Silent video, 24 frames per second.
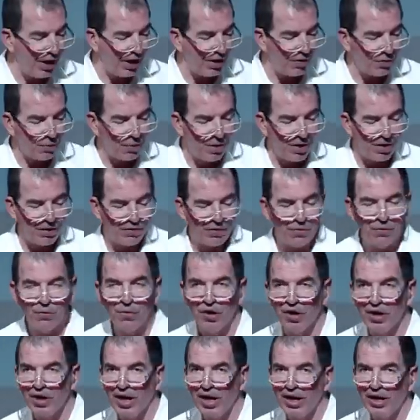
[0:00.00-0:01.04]
change what isn't
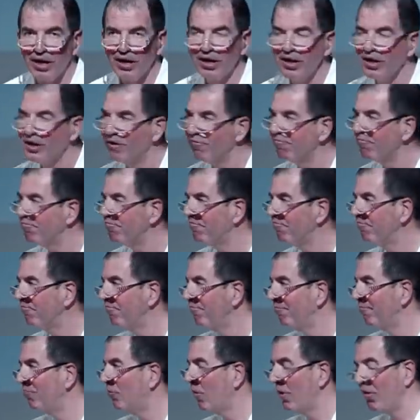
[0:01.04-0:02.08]
working,
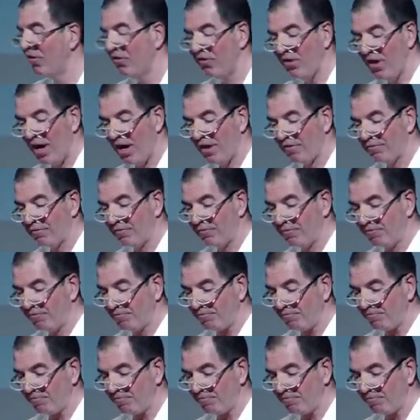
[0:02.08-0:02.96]
oneself.